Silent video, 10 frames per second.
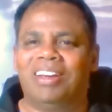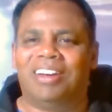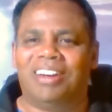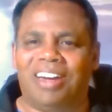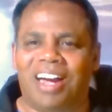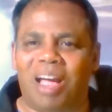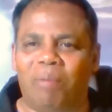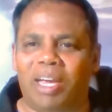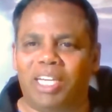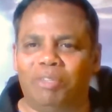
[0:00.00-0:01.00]

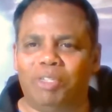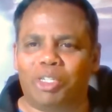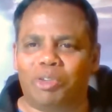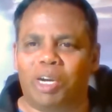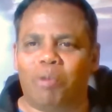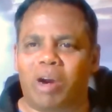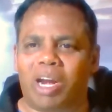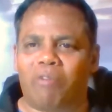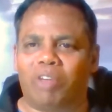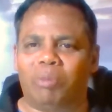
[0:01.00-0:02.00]
I'm AJV student
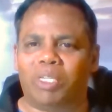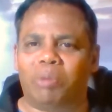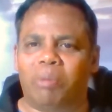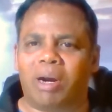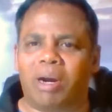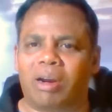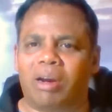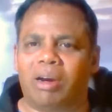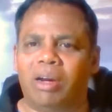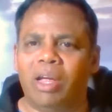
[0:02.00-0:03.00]
working with Ms.
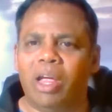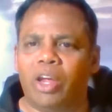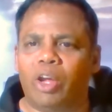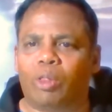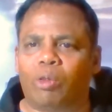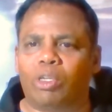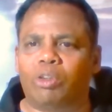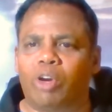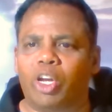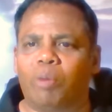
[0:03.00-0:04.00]
Mubaraka. Your thoughts
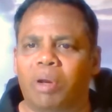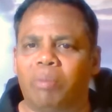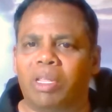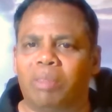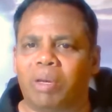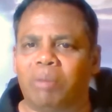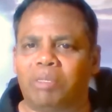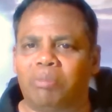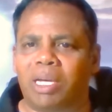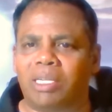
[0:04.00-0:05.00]
on new Plymouth
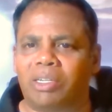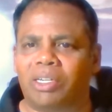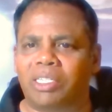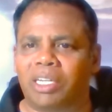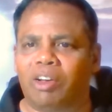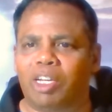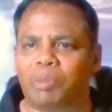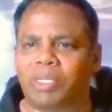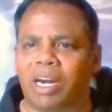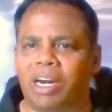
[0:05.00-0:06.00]
PIMS Masters and
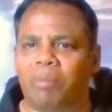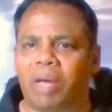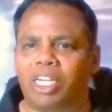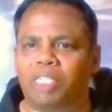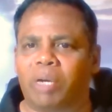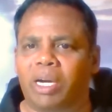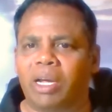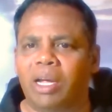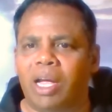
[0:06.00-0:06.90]
Hospitality Management.